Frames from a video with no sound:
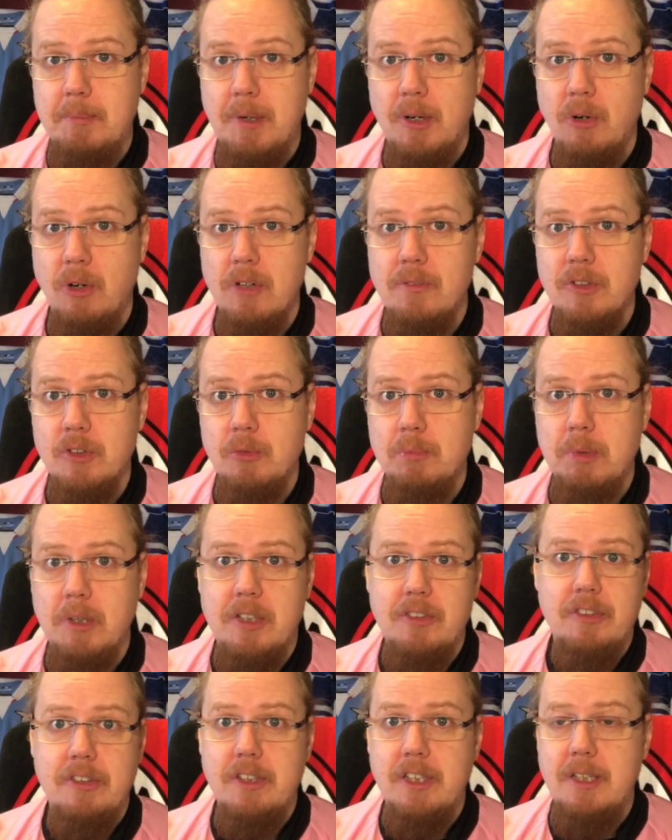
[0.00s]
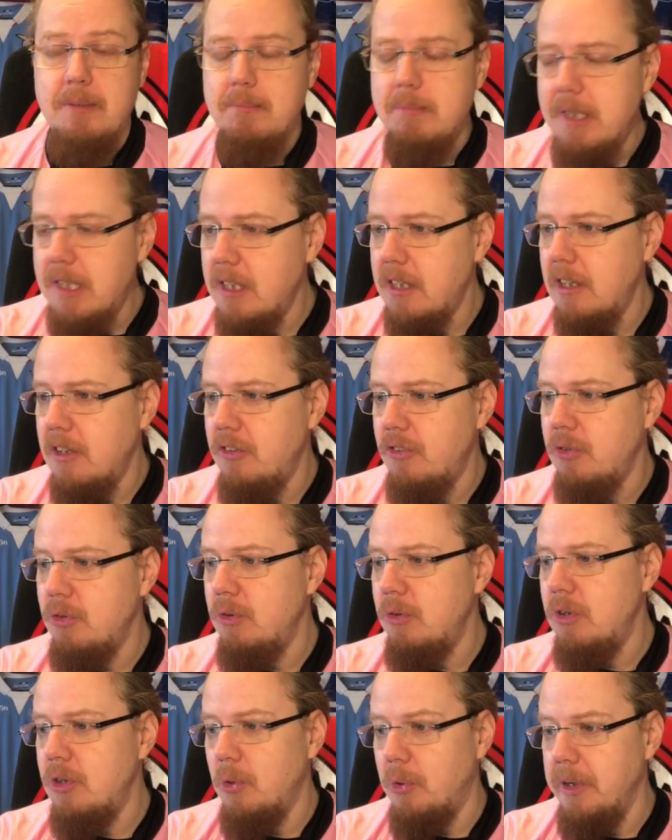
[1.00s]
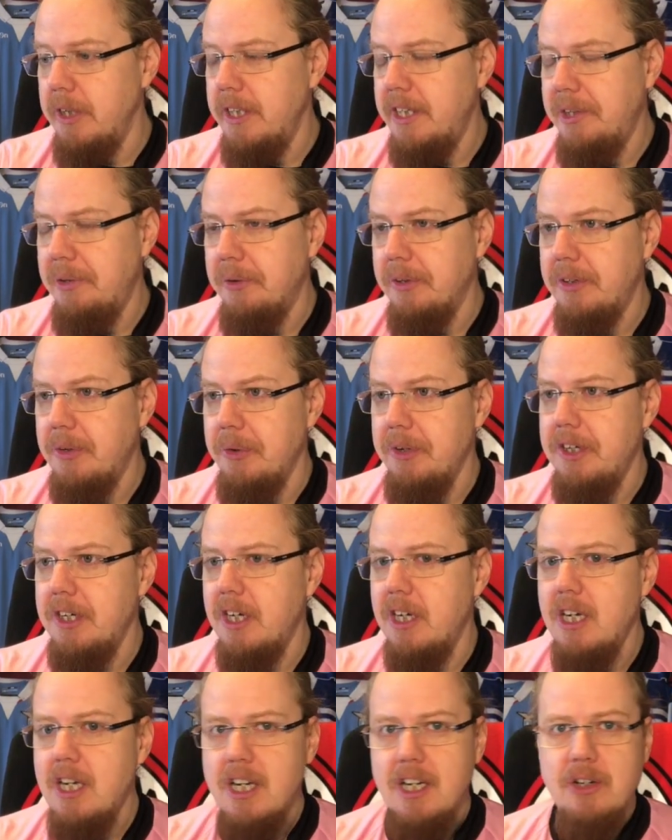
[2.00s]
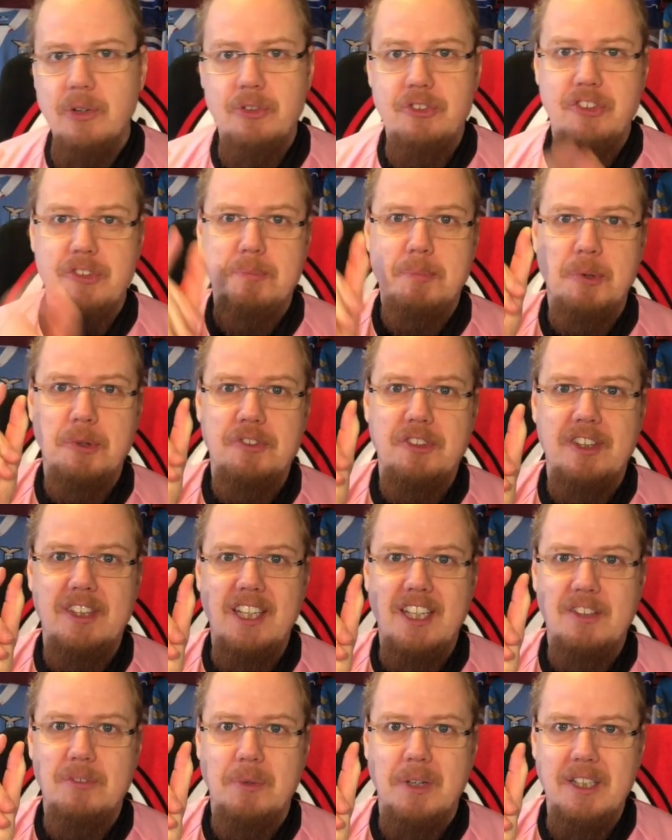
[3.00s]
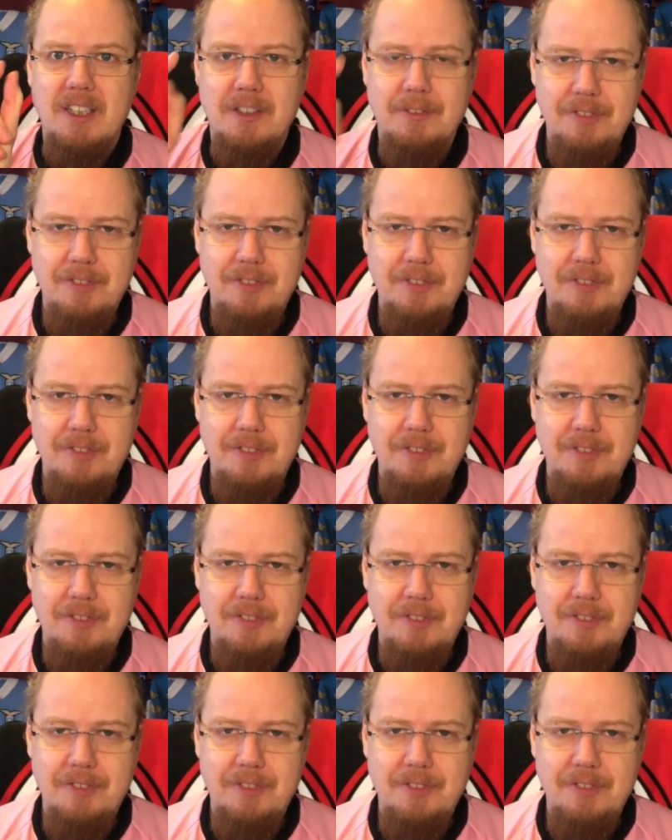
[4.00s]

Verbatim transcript: by Horvath, who plays it immediately to Goik, Goik who just puts it dead wide.